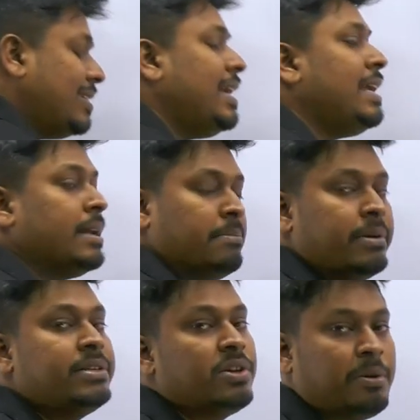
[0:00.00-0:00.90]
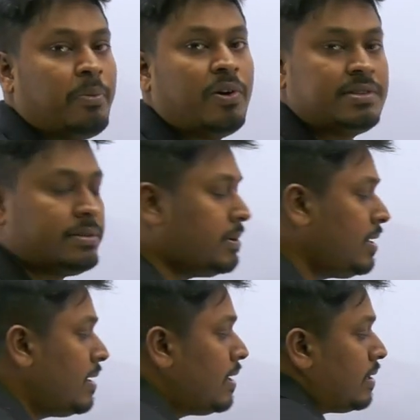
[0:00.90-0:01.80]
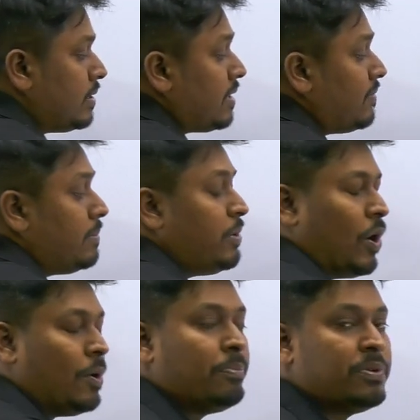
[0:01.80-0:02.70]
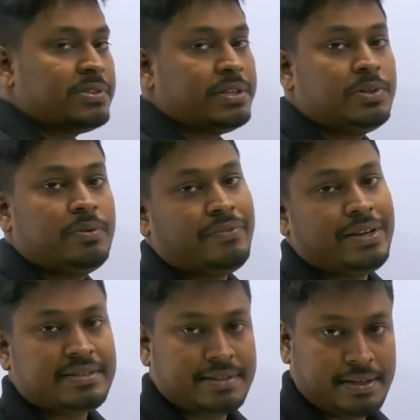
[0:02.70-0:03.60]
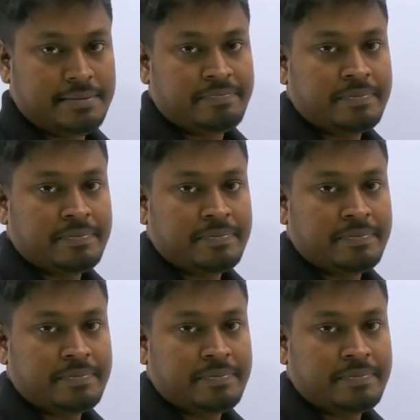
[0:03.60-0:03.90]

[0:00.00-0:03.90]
3 numbers are possible that will be opposite to face 3.